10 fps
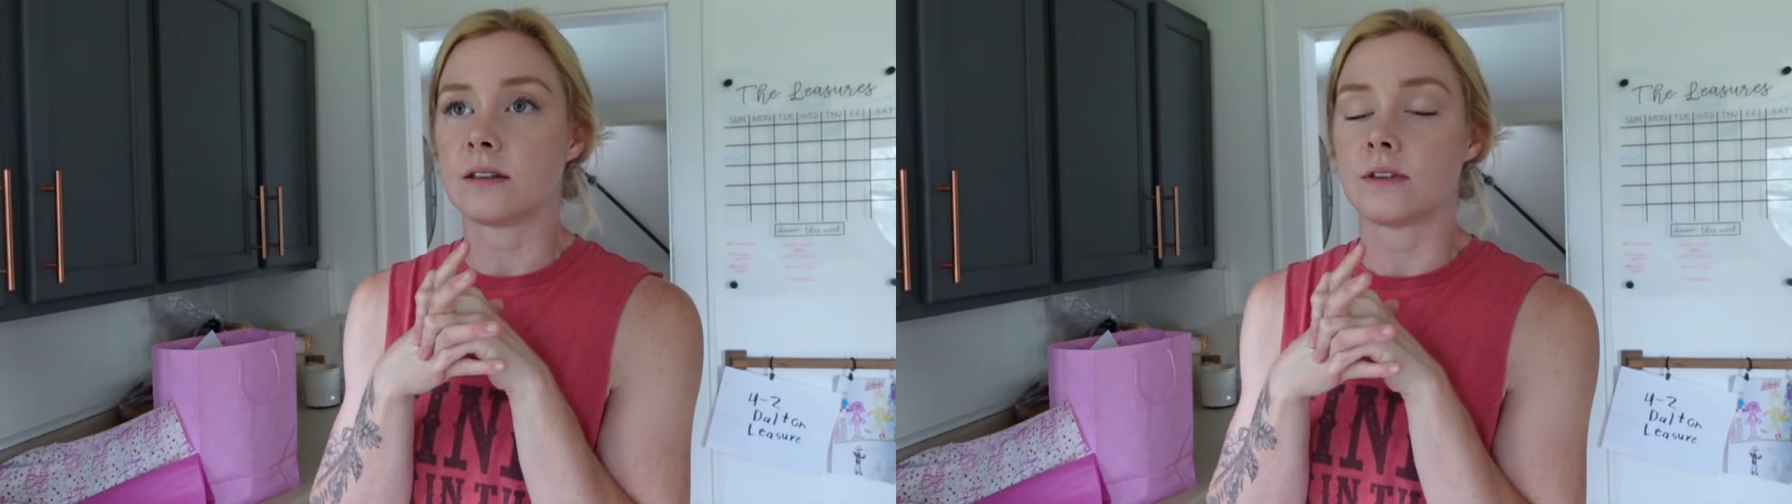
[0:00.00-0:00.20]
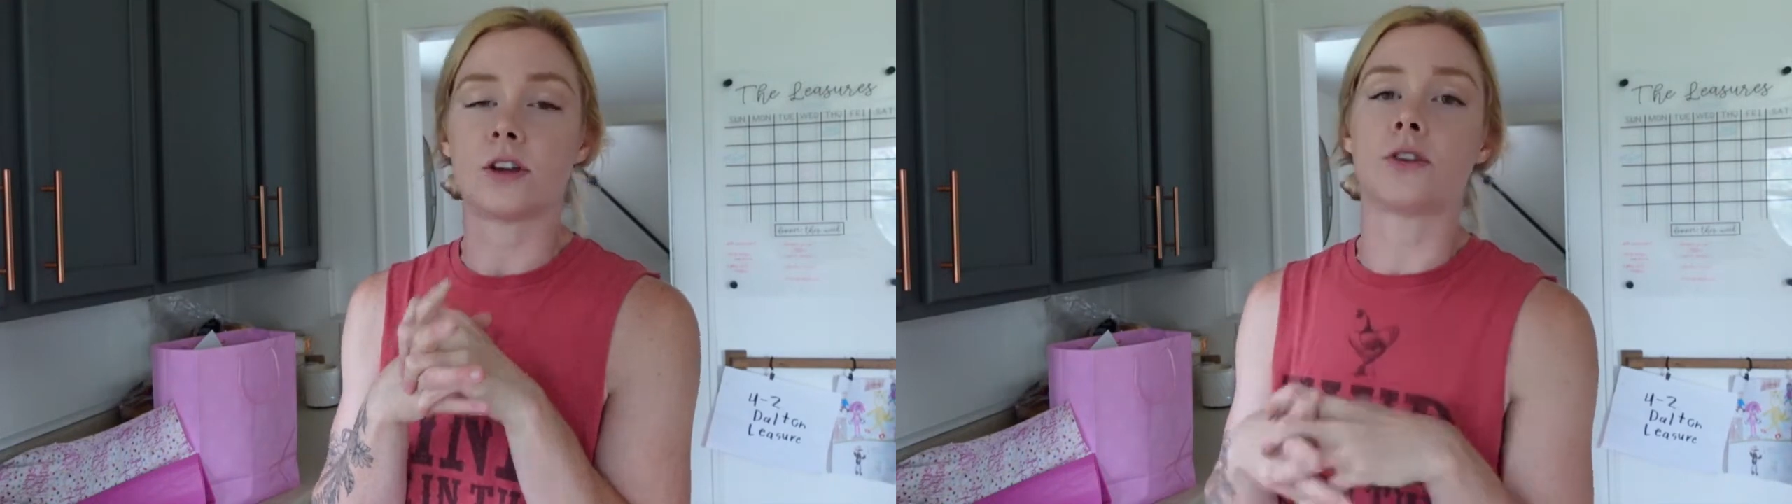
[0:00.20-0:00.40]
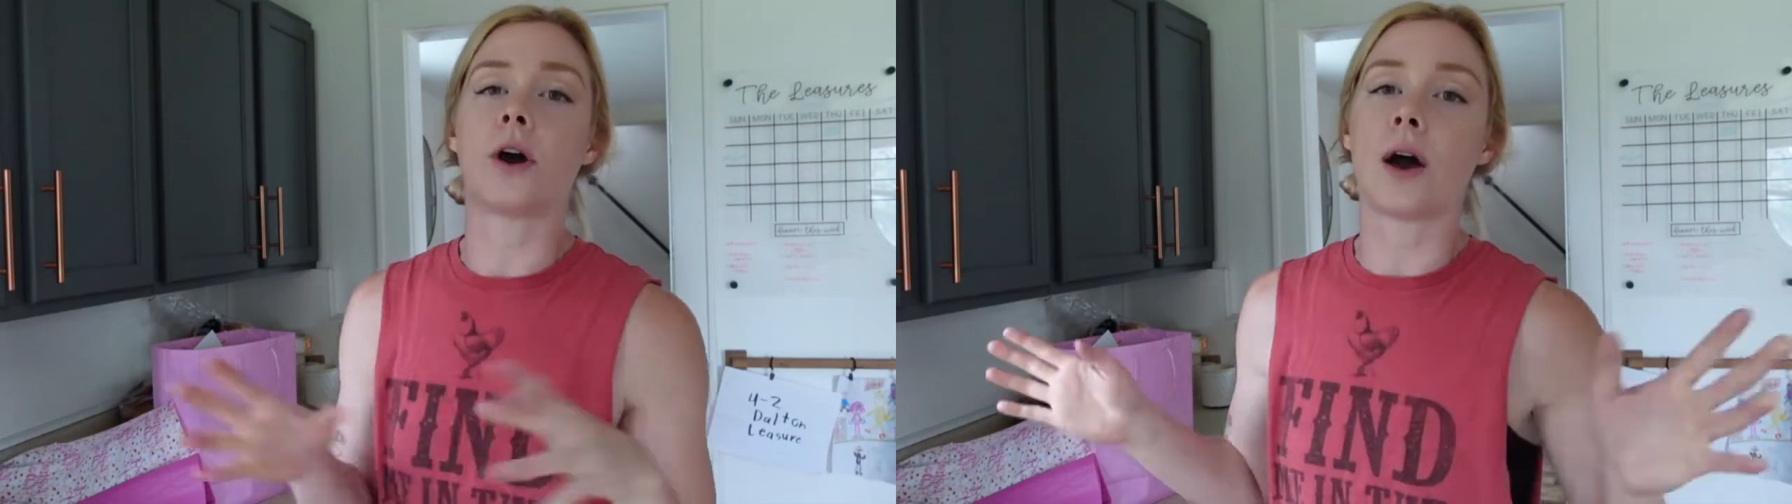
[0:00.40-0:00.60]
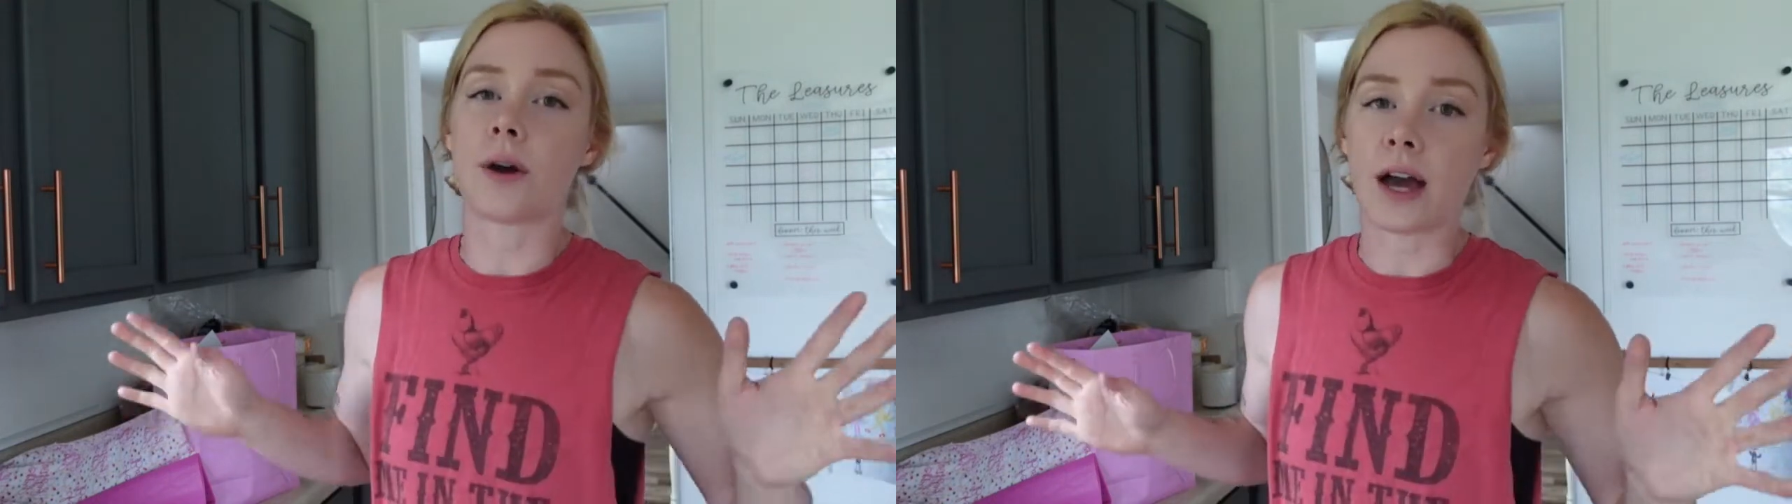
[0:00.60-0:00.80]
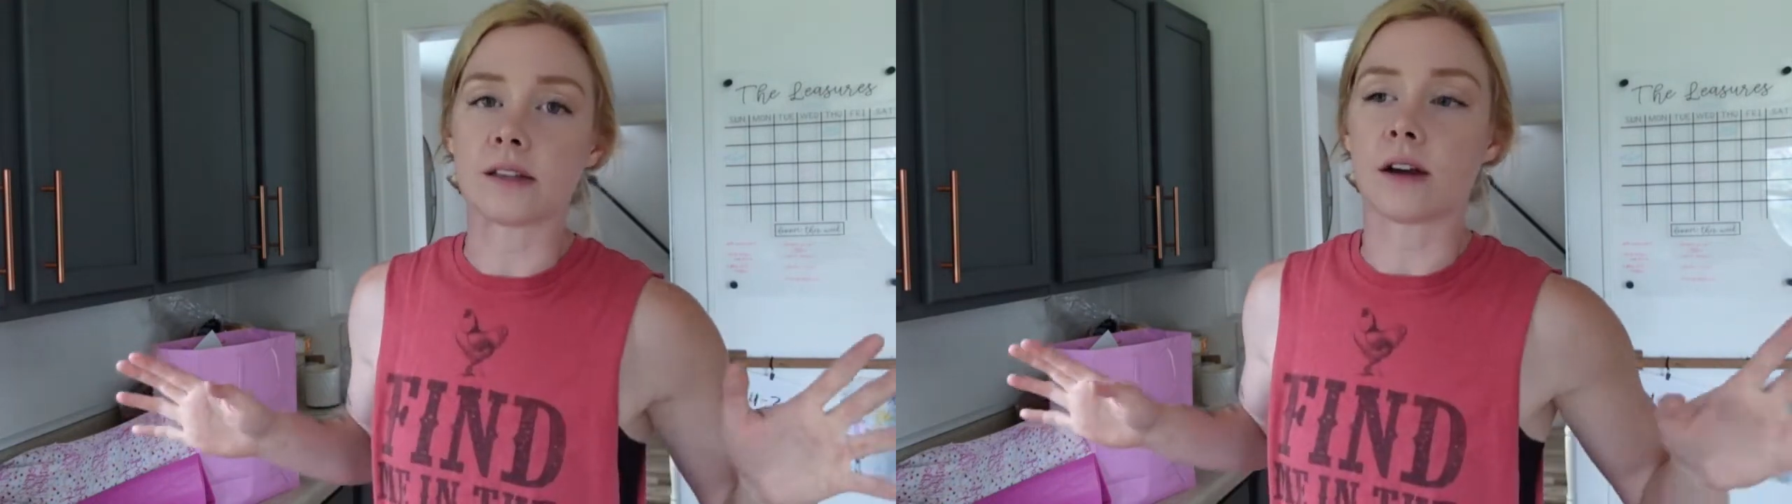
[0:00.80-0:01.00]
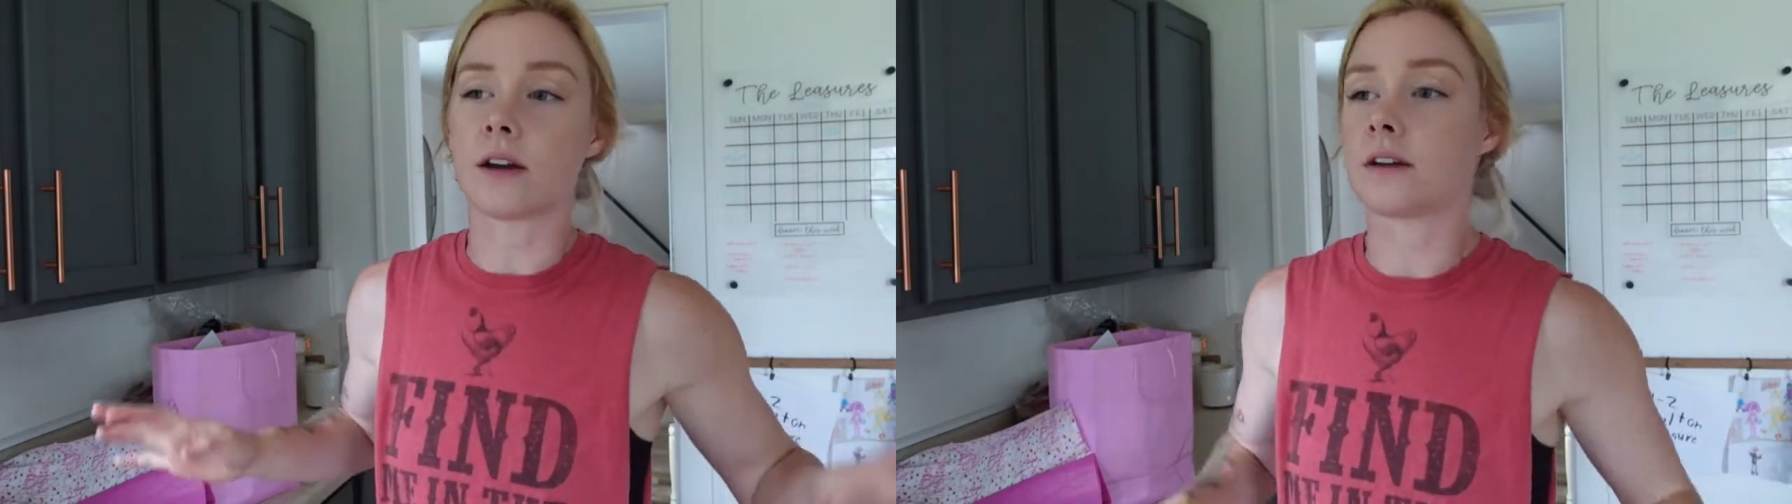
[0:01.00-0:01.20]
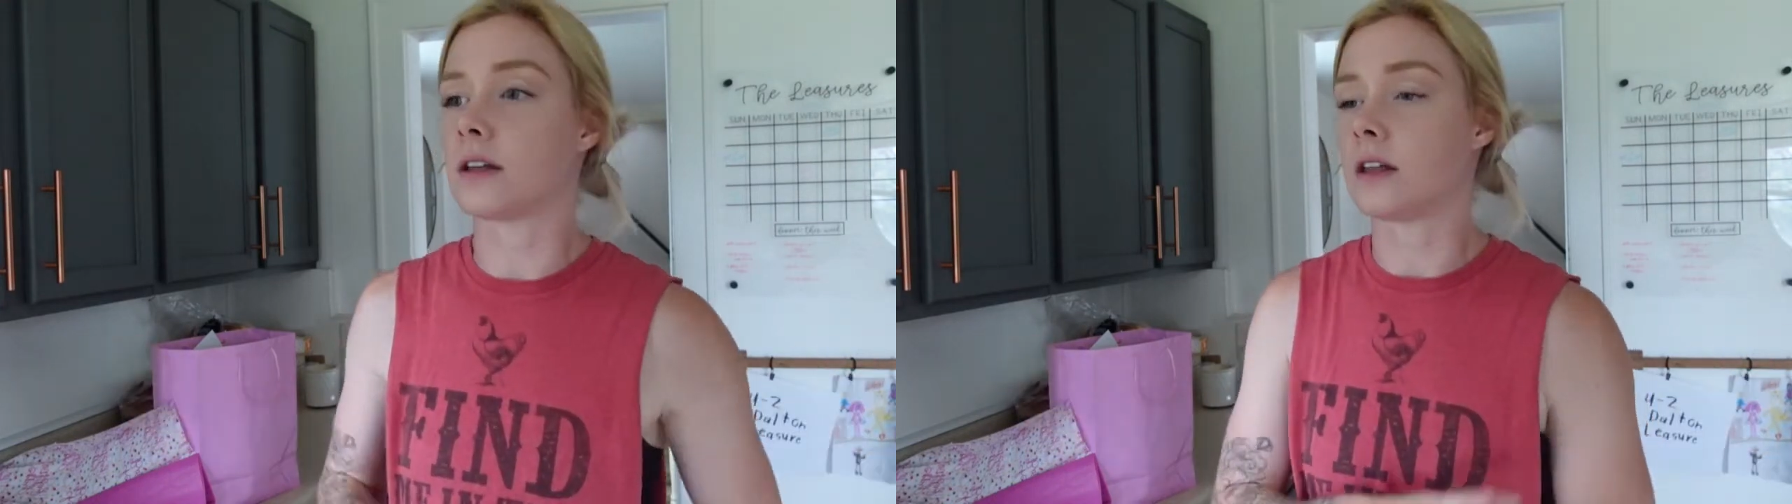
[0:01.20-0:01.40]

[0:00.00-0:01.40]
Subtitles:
you know how guys are,